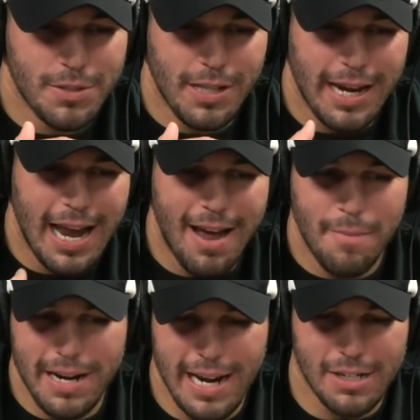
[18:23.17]
So like I have
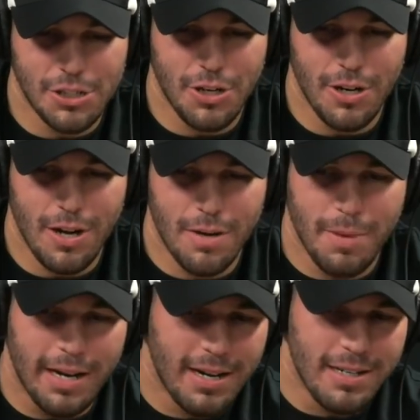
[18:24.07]
my dad's shirt on.
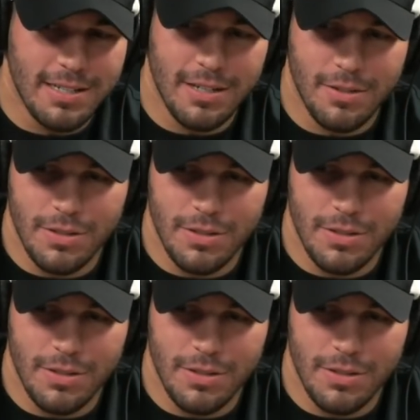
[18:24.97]
My cousin,